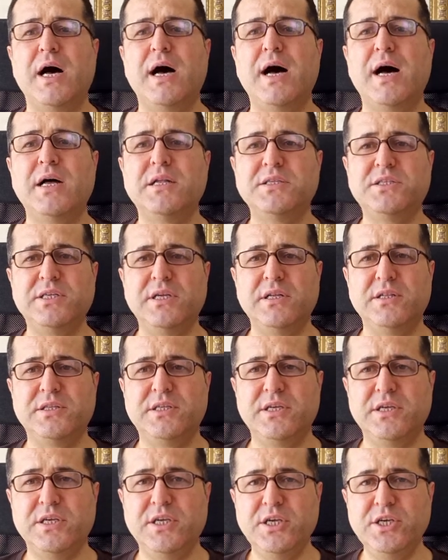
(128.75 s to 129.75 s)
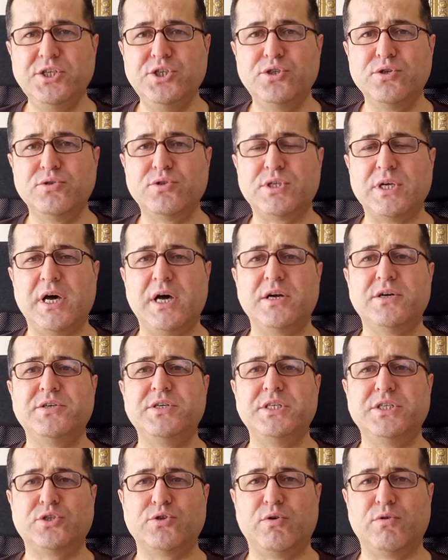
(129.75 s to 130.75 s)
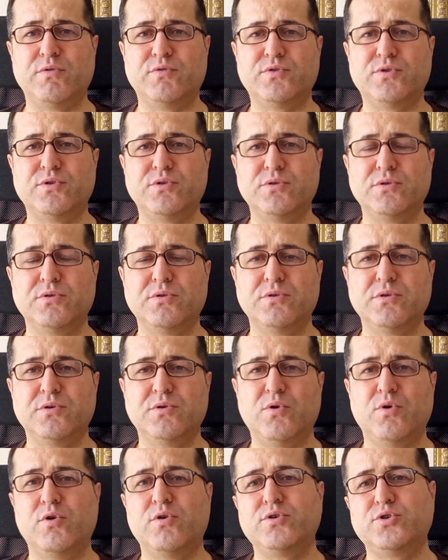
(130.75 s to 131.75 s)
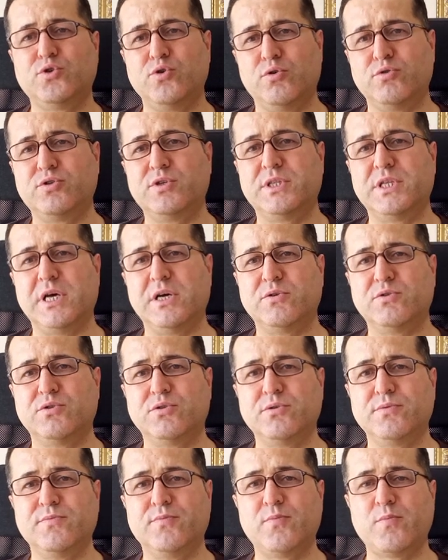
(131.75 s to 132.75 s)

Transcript: until the issues are resolved or sorted out.